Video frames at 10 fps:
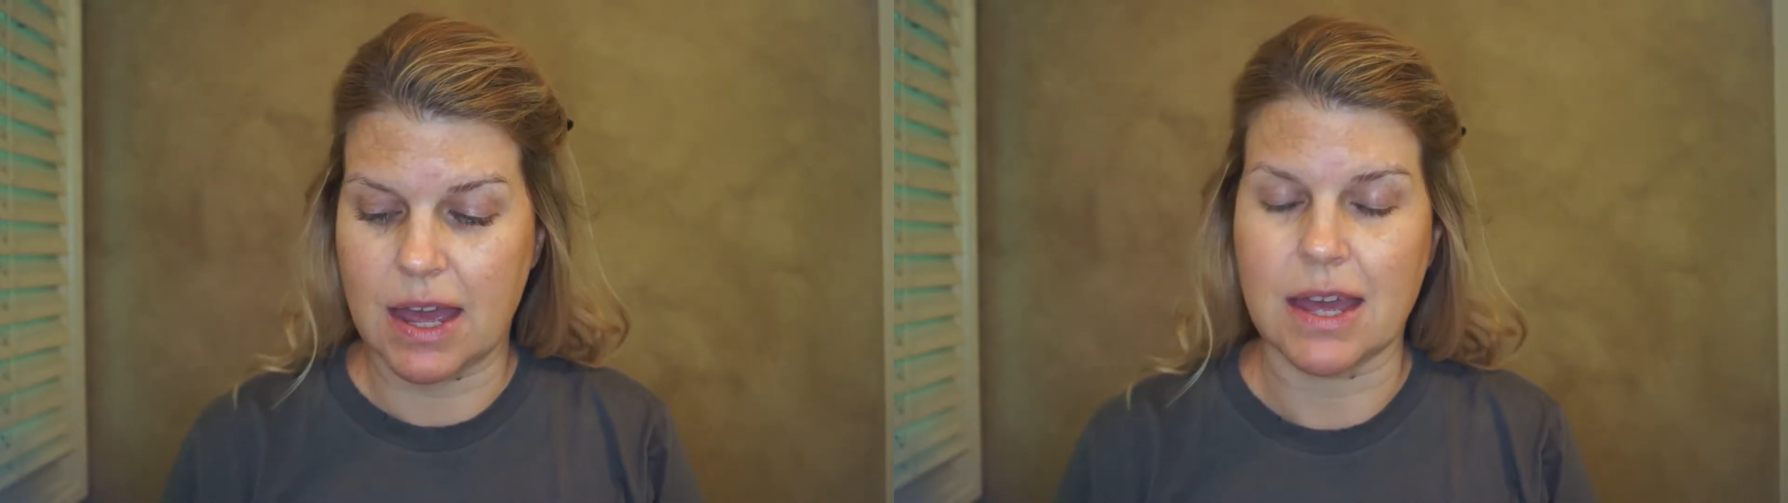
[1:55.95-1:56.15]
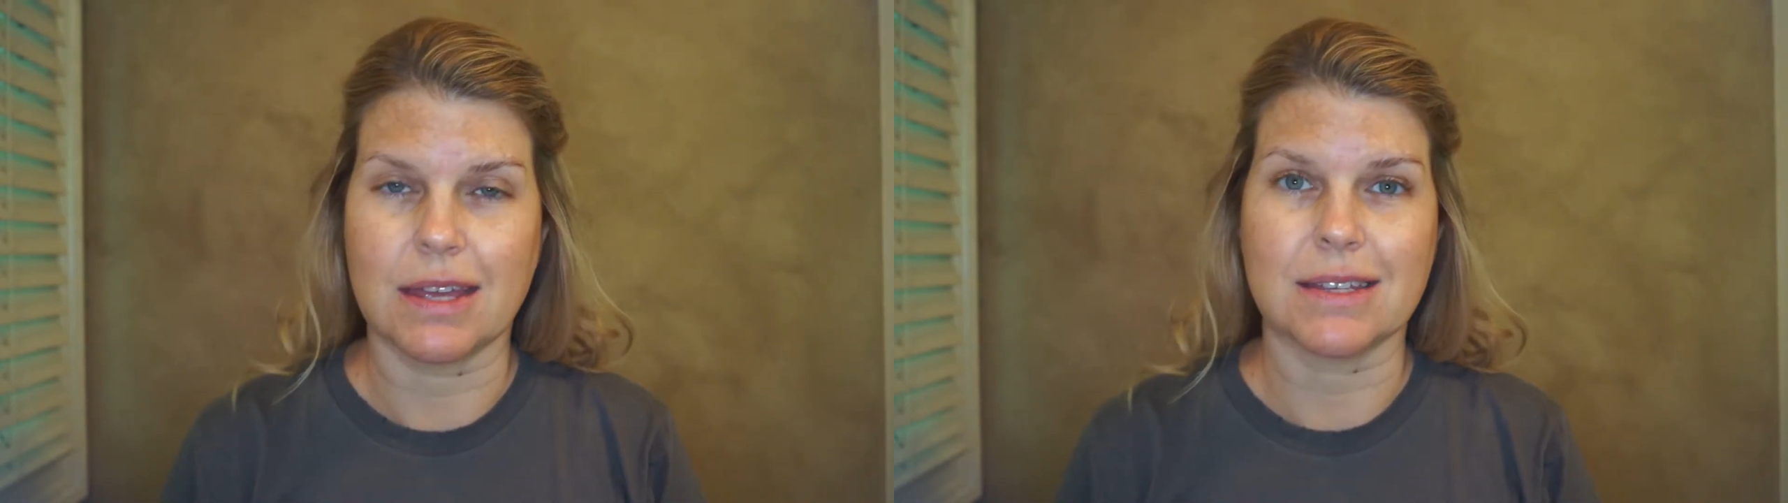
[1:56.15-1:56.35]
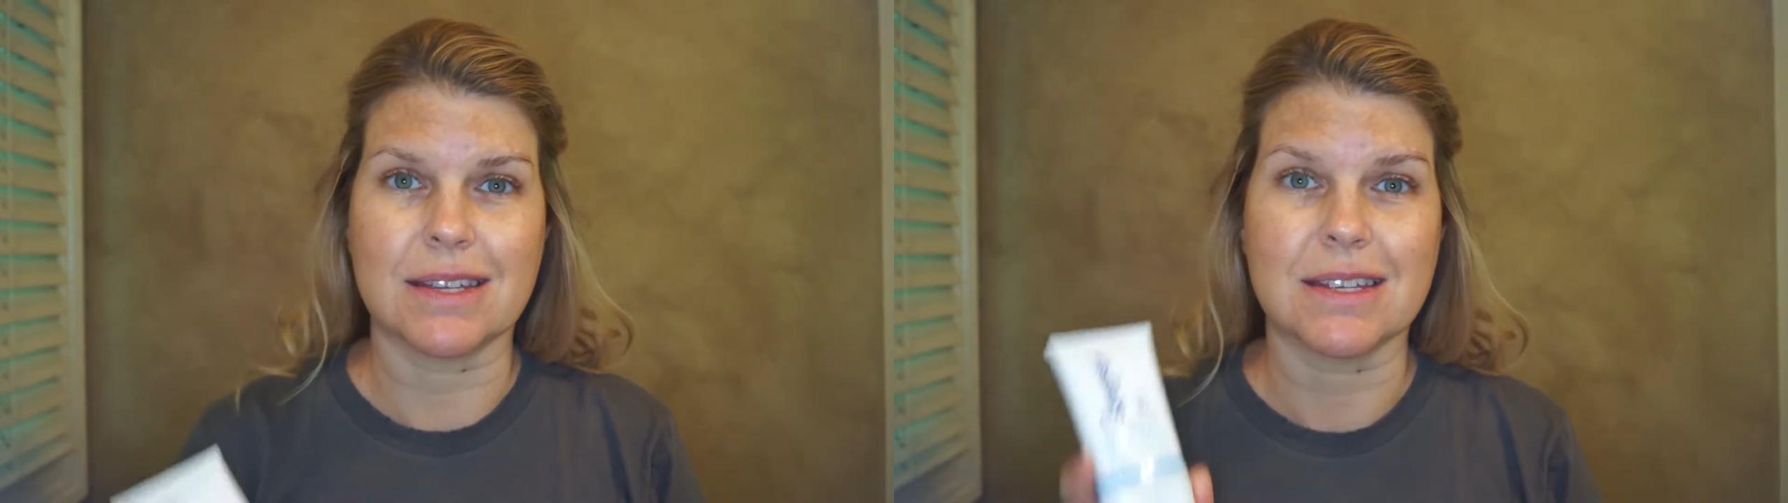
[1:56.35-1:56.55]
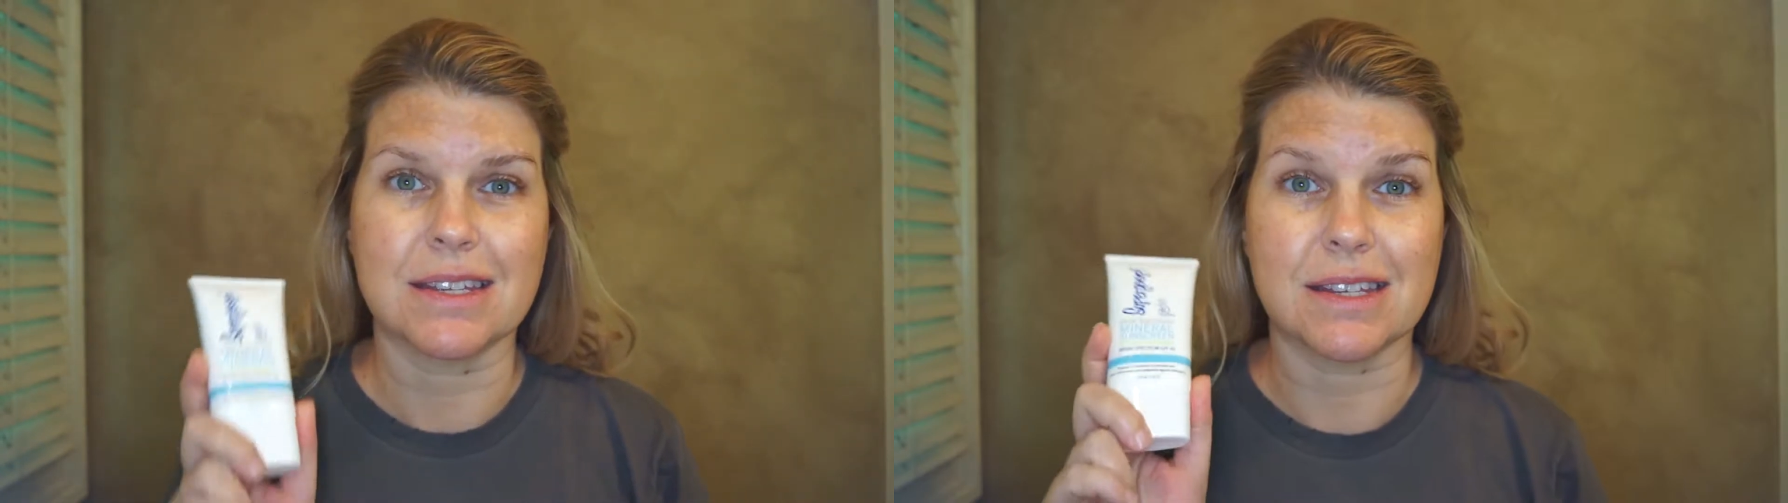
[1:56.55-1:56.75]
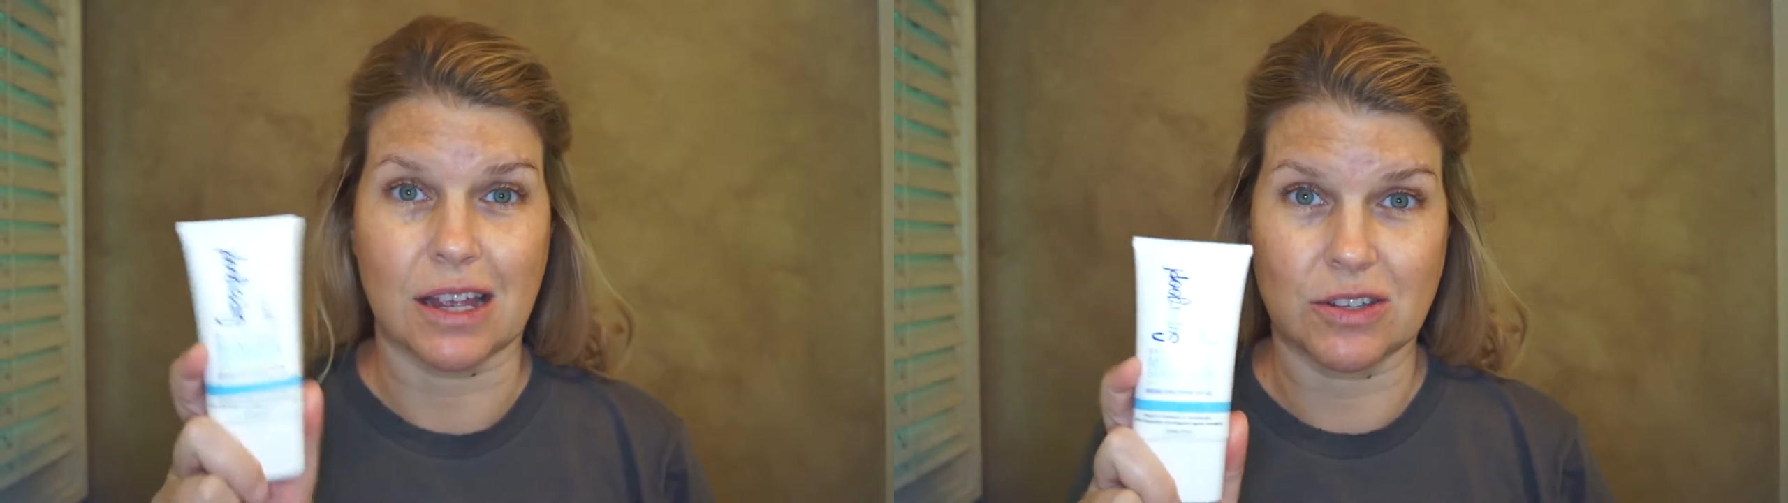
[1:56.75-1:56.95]
is
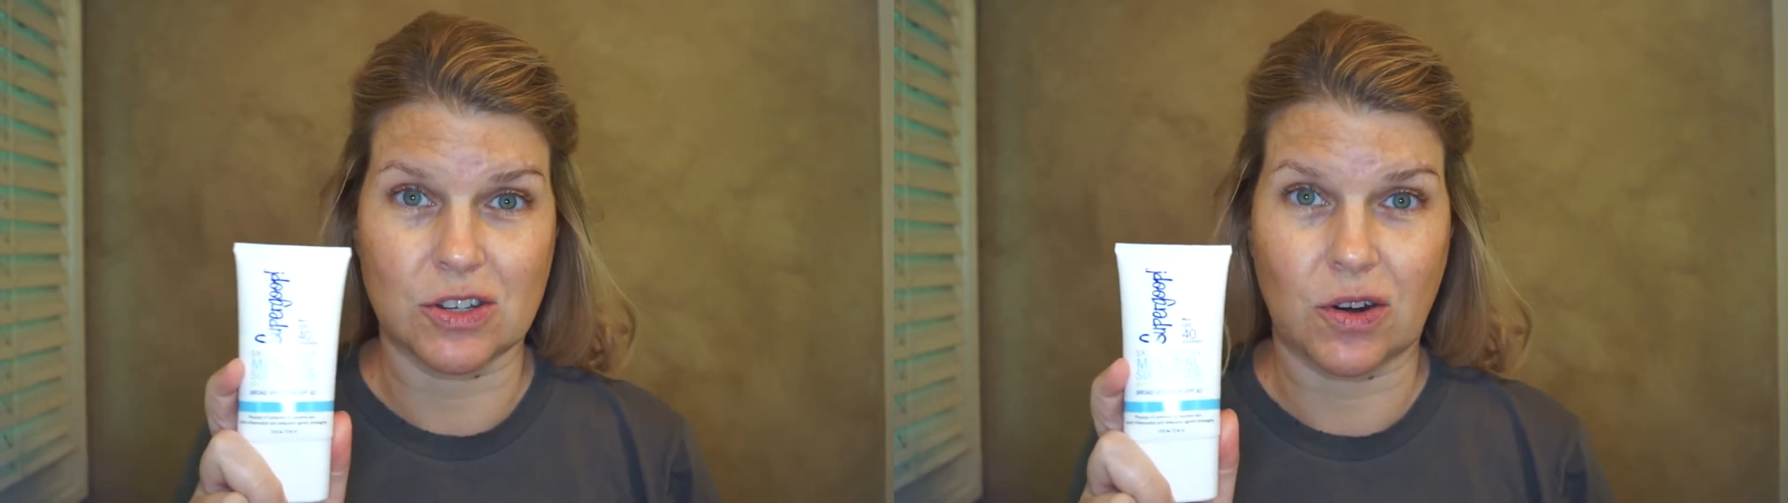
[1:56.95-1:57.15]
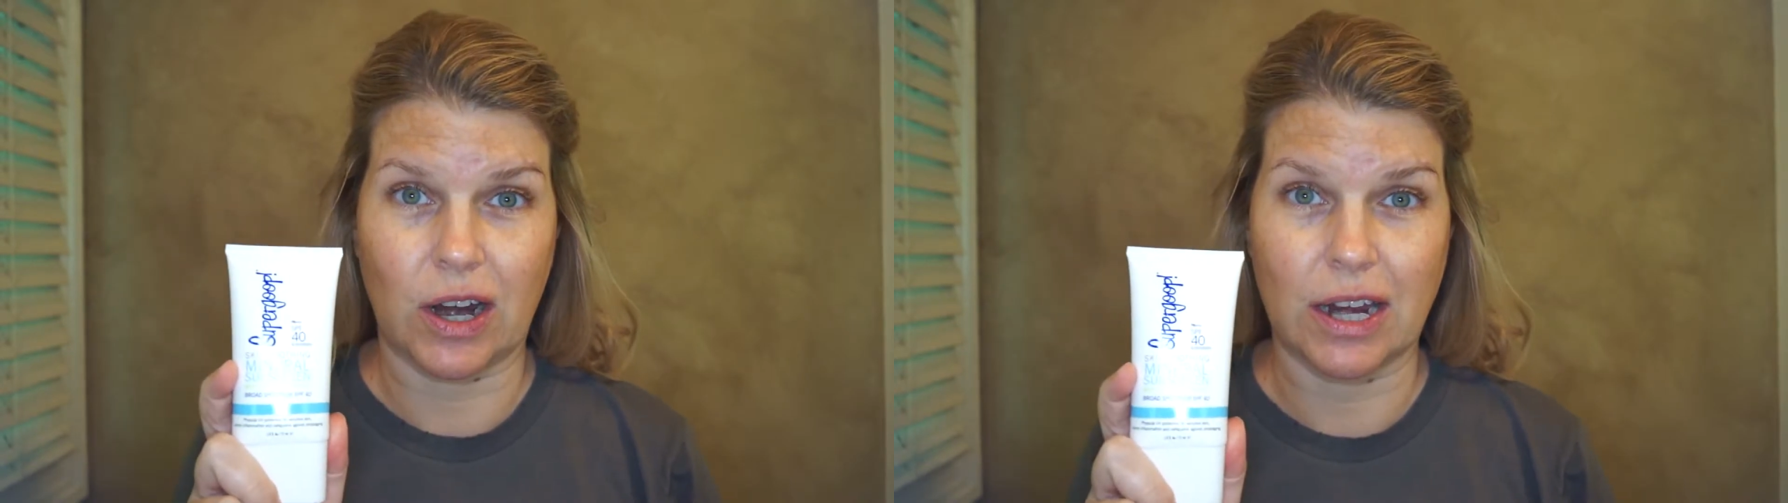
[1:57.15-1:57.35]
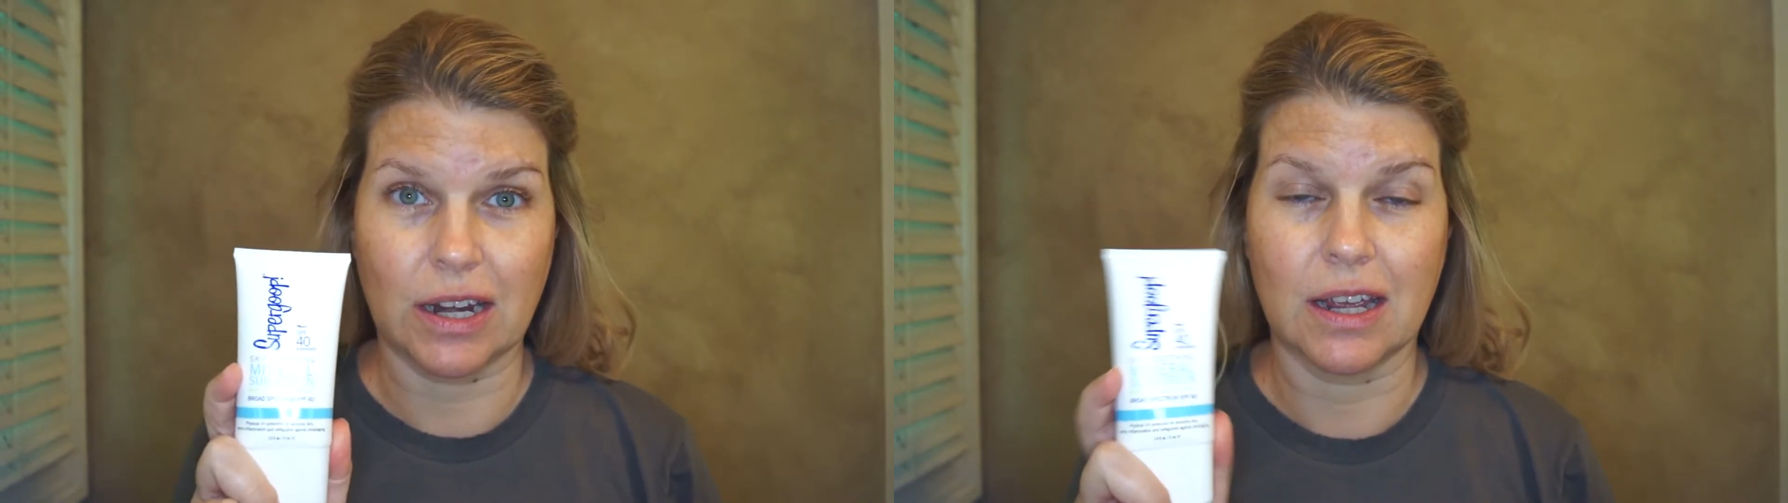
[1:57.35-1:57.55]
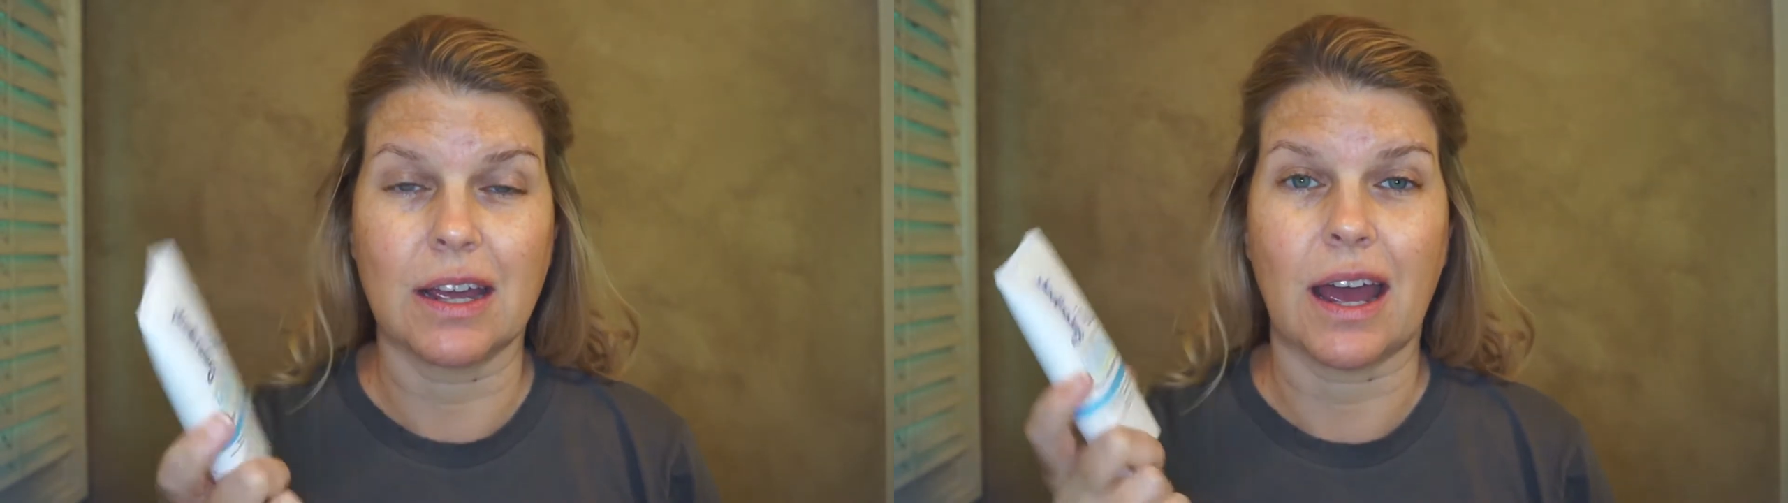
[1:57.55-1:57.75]
sunscreen.